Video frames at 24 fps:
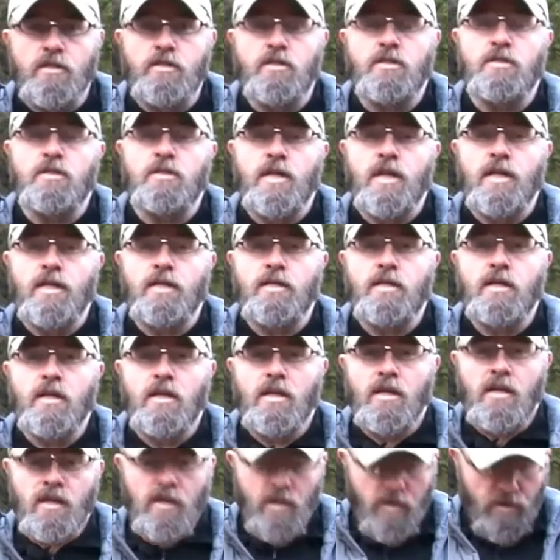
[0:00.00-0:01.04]
on the jacket.
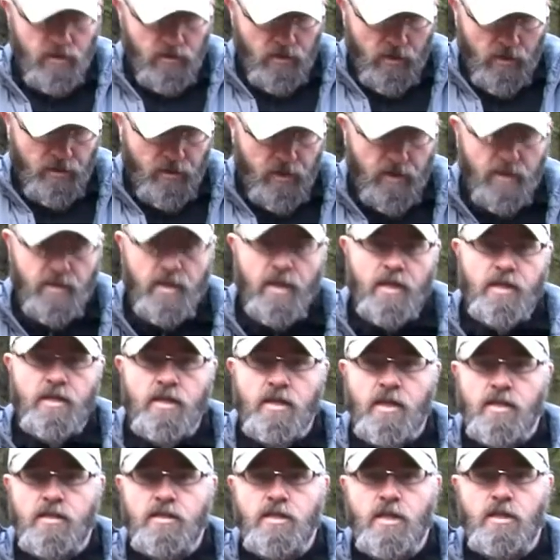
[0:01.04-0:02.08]
So I think that
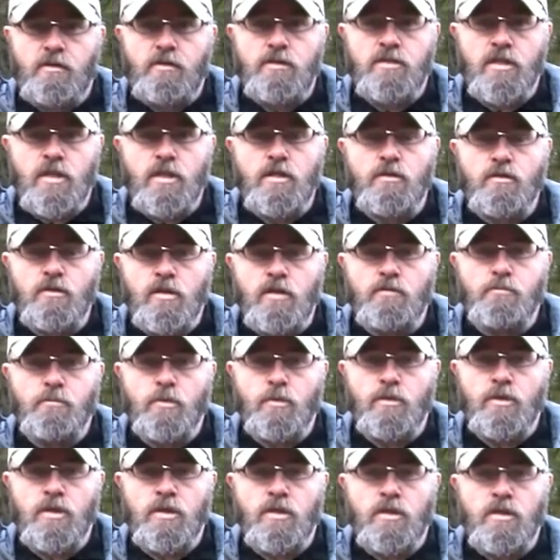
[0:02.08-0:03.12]
the Arcteryx, they could have
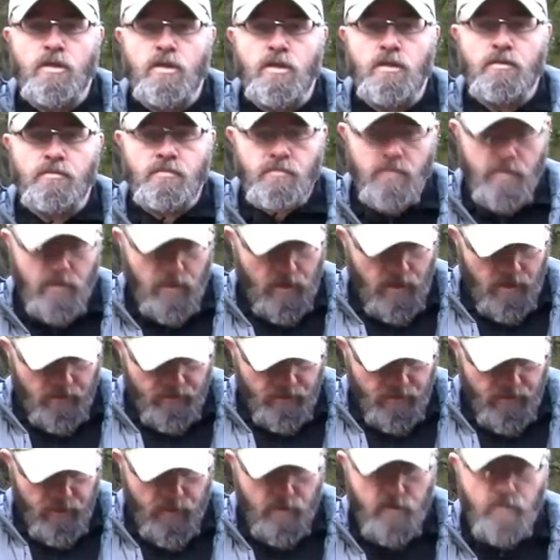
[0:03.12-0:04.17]
put in
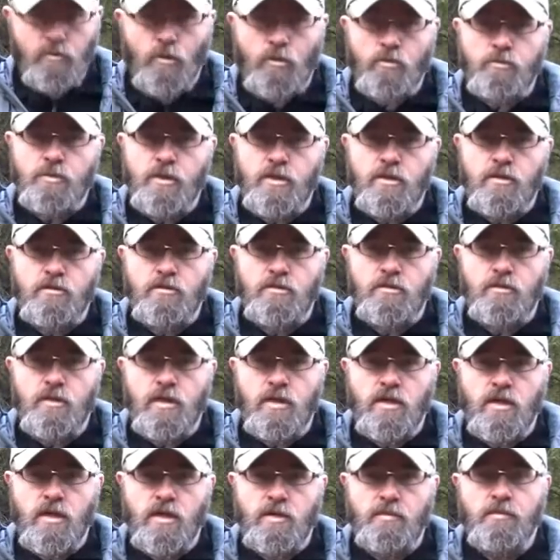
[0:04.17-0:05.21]
a small piece of string
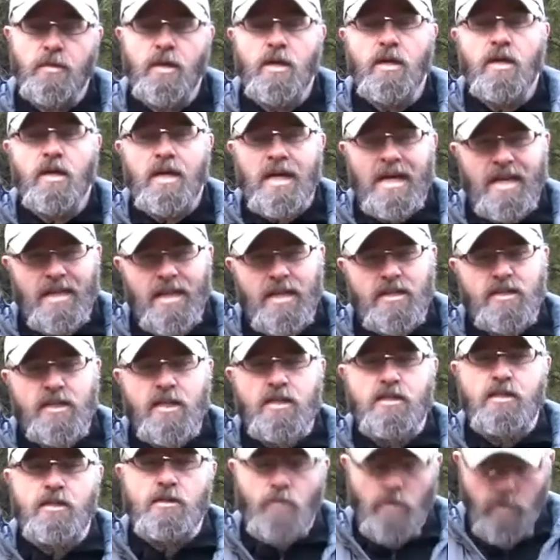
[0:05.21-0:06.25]
here. That's
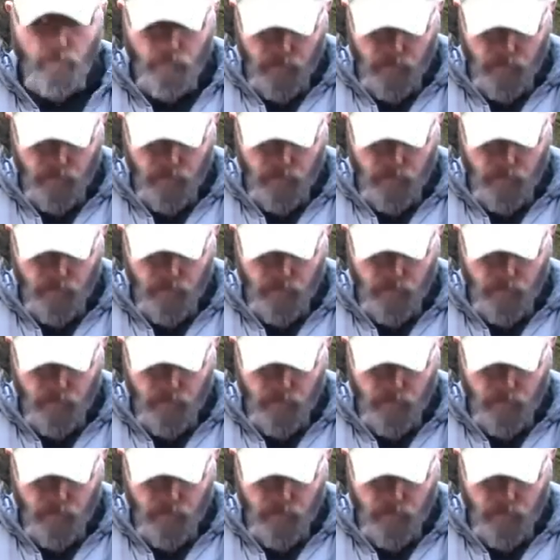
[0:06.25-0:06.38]
actually one of